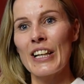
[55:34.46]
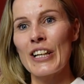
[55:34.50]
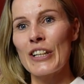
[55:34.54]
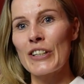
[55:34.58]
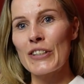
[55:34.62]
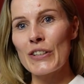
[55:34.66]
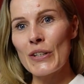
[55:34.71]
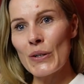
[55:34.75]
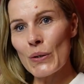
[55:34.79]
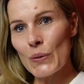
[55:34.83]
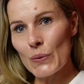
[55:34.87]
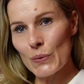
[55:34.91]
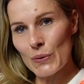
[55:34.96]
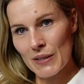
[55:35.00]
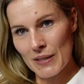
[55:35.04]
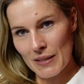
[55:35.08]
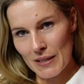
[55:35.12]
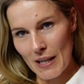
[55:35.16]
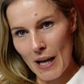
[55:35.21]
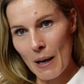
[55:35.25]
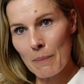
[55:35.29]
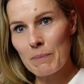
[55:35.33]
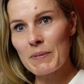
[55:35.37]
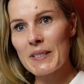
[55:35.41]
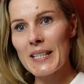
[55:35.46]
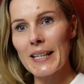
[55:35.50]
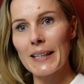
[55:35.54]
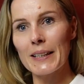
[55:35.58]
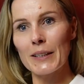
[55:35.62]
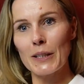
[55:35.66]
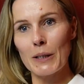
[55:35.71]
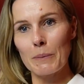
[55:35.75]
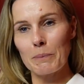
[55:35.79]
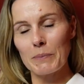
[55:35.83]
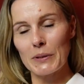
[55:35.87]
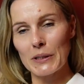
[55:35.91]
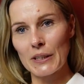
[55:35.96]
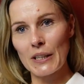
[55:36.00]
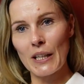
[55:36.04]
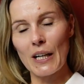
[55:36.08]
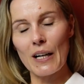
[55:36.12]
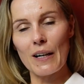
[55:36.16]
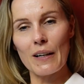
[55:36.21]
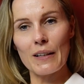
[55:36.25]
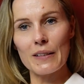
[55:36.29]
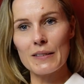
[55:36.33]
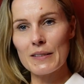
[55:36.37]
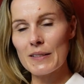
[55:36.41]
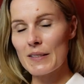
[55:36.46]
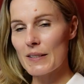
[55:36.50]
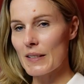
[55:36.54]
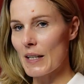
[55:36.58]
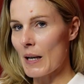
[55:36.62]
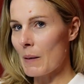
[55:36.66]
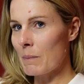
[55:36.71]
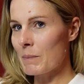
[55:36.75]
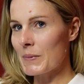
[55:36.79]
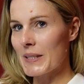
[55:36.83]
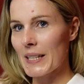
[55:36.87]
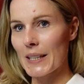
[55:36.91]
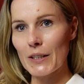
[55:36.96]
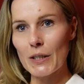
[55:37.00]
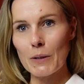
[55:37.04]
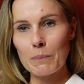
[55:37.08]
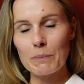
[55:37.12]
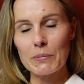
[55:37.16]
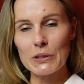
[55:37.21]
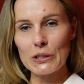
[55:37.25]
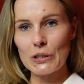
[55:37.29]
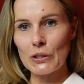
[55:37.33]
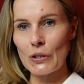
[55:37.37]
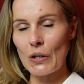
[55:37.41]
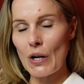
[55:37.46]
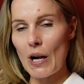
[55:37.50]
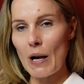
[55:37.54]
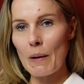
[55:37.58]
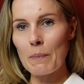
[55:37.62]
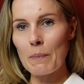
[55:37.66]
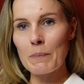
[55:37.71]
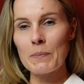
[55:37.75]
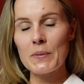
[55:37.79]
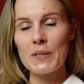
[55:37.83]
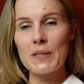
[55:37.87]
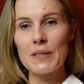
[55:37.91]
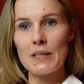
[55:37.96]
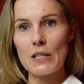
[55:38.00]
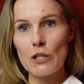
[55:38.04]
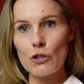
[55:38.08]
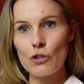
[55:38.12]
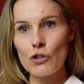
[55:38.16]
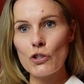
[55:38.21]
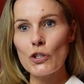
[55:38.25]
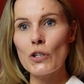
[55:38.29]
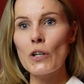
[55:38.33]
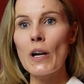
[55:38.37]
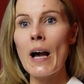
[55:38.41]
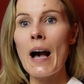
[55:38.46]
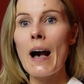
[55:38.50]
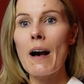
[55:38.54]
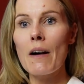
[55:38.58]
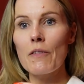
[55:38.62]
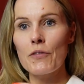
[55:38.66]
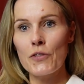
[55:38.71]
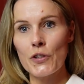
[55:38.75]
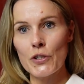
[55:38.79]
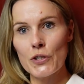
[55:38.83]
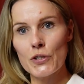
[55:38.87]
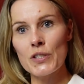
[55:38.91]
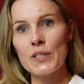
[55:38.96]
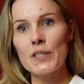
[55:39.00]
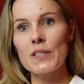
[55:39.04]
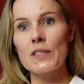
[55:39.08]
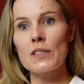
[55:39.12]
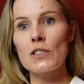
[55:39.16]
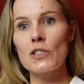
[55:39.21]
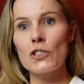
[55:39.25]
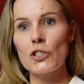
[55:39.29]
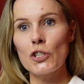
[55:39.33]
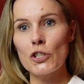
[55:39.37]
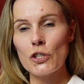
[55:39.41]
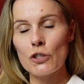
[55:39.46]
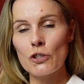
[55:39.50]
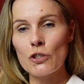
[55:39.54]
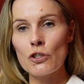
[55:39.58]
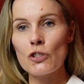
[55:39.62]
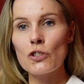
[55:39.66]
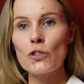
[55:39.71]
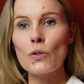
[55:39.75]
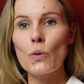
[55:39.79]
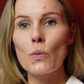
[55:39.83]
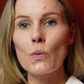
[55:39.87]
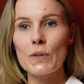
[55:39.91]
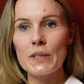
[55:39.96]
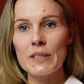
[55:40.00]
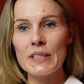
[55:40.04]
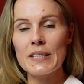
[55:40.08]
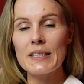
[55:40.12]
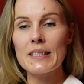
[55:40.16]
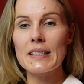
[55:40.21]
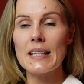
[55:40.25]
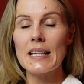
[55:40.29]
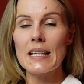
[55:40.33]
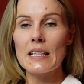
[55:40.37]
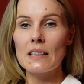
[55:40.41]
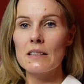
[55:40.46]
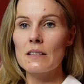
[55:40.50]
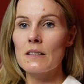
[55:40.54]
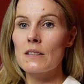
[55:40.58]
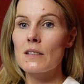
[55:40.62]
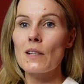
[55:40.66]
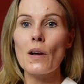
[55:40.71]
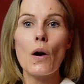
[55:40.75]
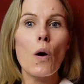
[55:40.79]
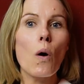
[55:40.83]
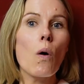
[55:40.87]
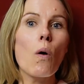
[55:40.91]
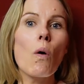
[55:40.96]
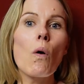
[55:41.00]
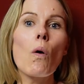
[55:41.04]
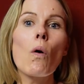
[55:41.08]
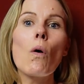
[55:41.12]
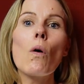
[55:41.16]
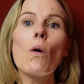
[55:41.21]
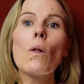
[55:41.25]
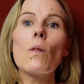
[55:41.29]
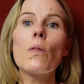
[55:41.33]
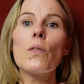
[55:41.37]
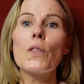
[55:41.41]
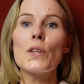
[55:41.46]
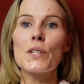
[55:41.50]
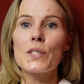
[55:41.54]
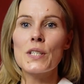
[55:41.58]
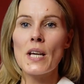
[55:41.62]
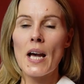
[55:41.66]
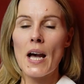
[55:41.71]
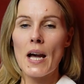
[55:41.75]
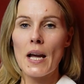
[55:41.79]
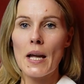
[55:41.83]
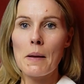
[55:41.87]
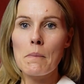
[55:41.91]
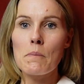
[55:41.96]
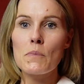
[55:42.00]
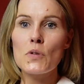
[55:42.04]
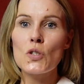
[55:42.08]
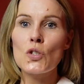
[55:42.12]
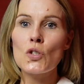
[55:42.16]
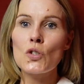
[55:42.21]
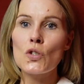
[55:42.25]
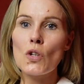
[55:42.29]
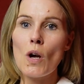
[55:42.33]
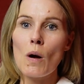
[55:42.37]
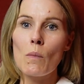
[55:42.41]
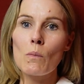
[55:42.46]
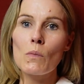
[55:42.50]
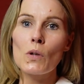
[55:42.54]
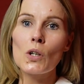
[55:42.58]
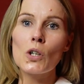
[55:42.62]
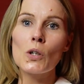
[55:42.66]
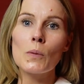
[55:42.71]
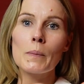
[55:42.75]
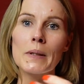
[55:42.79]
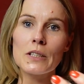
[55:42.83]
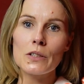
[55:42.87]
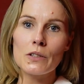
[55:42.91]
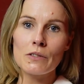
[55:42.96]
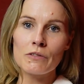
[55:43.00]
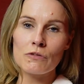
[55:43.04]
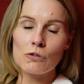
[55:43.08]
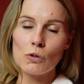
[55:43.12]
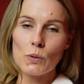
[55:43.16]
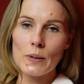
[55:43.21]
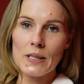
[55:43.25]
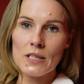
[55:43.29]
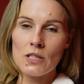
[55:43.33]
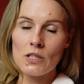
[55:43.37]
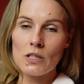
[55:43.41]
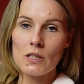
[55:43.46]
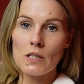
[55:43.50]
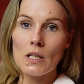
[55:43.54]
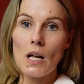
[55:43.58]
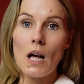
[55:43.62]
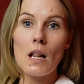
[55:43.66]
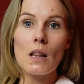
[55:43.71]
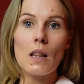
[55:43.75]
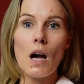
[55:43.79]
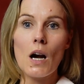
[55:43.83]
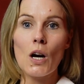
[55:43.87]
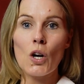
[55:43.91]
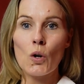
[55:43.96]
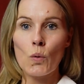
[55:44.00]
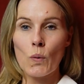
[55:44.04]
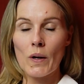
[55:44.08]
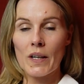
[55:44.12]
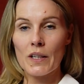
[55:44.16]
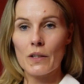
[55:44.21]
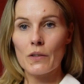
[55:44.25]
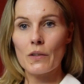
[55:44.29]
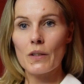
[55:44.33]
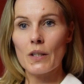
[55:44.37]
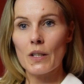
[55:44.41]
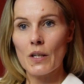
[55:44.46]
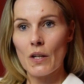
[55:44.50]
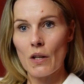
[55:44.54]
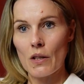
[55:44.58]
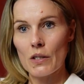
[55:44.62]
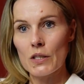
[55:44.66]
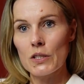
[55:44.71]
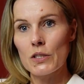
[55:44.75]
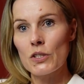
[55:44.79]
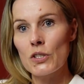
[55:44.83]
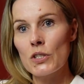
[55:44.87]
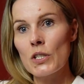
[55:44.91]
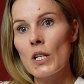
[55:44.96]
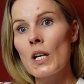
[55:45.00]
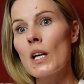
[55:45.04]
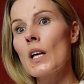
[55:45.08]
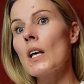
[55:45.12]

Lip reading: no, stop digging up your carrots. Stop digging up your crops. You're sowing seeds all the time. Some will come into fruition a lot quicker than others.